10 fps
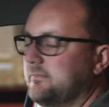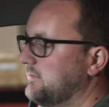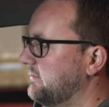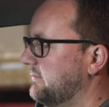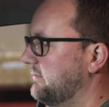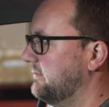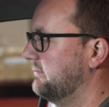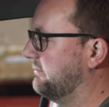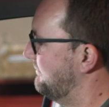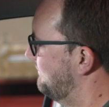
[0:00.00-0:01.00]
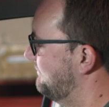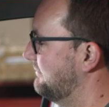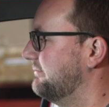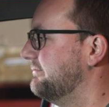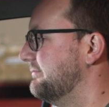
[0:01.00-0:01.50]

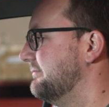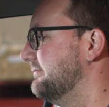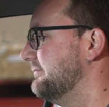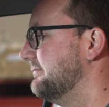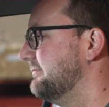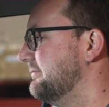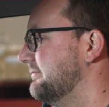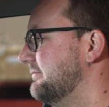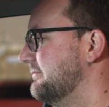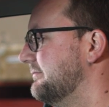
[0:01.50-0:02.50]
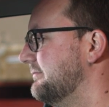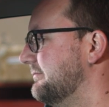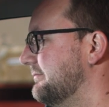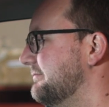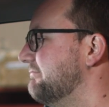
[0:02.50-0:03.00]

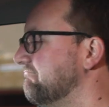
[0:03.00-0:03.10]
(no one is talking)